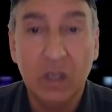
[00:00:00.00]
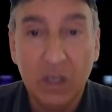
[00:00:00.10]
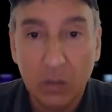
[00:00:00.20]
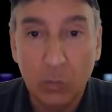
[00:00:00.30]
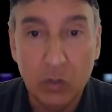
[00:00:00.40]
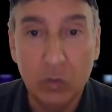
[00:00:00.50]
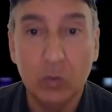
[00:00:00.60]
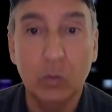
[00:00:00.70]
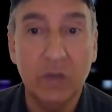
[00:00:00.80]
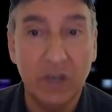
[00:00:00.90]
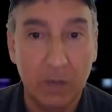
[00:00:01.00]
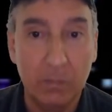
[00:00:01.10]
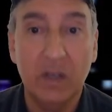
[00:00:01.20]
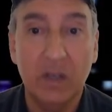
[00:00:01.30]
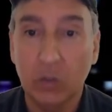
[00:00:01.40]
with YouTube, you got to
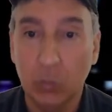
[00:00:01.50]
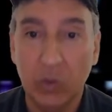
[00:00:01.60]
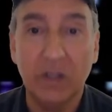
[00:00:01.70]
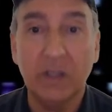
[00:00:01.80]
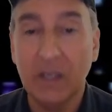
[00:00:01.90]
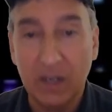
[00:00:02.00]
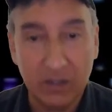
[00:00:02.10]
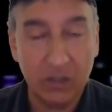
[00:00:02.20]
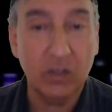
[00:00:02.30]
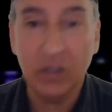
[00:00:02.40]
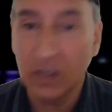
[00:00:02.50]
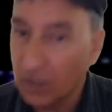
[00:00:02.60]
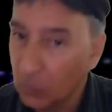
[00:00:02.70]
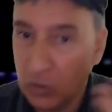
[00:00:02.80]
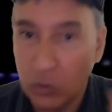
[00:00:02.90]
be in it to win it, to get
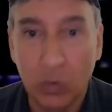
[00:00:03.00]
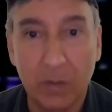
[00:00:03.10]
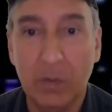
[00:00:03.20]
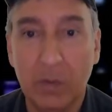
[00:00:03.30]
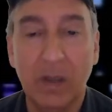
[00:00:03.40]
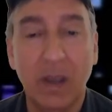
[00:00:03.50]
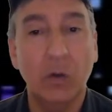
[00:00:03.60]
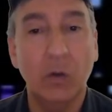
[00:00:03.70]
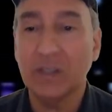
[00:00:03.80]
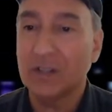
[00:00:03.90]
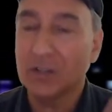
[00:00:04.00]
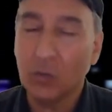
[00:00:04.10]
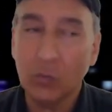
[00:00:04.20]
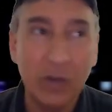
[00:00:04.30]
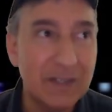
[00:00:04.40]
it where you want to be. I know it sounds
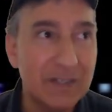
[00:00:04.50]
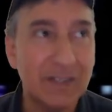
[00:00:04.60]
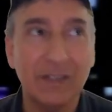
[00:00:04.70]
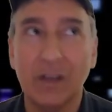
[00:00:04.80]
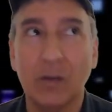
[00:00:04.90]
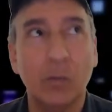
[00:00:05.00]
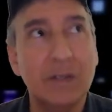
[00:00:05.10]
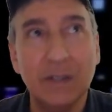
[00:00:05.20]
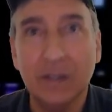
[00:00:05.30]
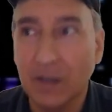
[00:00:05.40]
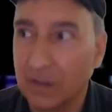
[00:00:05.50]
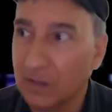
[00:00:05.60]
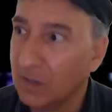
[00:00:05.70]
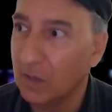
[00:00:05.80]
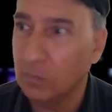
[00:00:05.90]
crazy. It sounds like a crazy title.
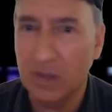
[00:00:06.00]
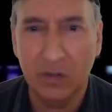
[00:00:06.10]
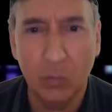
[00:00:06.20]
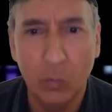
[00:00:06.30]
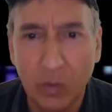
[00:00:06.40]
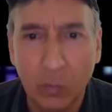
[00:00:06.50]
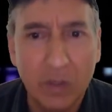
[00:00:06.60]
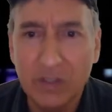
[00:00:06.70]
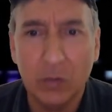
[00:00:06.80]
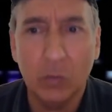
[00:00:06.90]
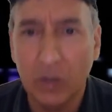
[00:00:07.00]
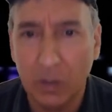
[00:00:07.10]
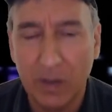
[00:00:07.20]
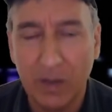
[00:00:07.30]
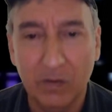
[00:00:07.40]
You got to be in it to win it. What is he talking
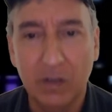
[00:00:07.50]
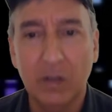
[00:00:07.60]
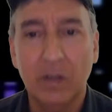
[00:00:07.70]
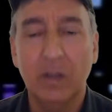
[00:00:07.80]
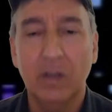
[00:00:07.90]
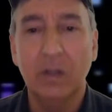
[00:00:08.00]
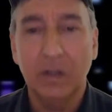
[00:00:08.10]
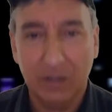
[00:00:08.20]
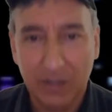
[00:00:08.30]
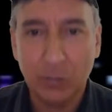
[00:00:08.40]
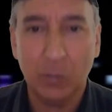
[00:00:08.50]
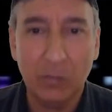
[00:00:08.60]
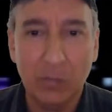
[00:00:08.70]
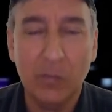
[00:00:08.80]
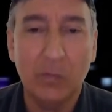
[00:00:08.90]
about? That's what I'm
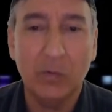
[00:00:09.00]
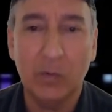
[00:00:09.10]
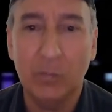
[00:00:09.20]
referring to.